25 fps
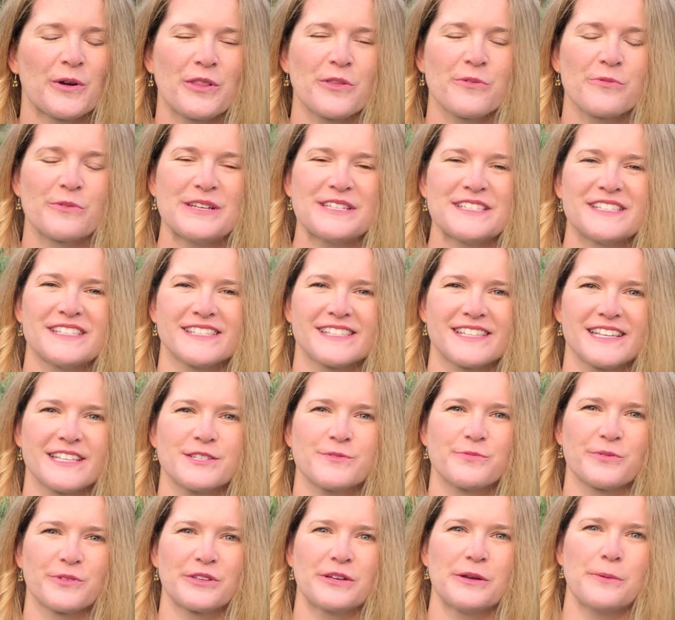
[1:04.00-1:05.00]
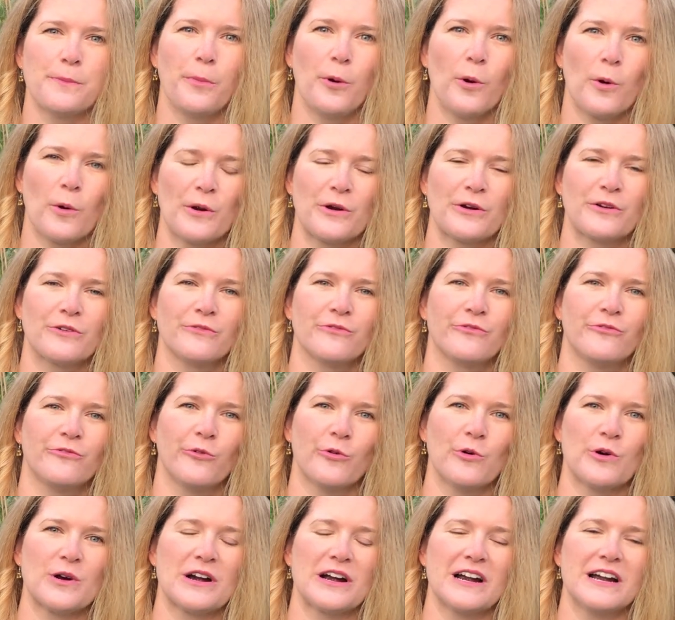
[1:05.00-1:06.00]
of the reasons that's really important
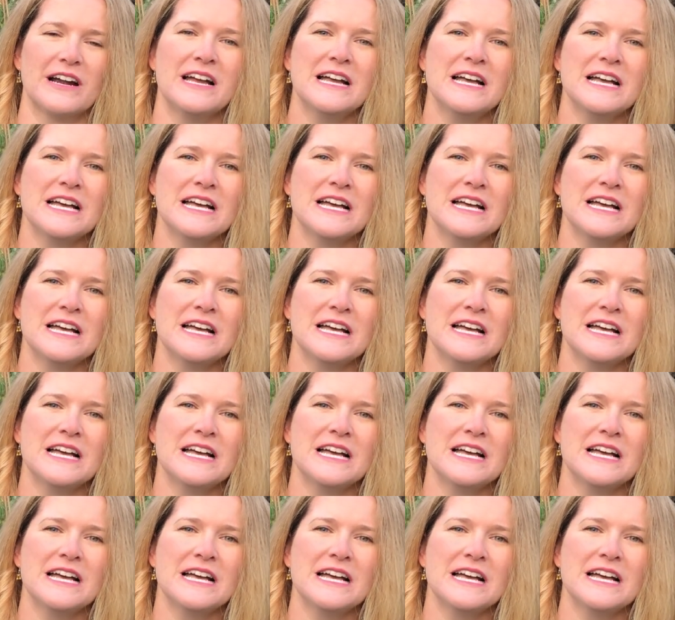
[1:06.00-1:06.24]
for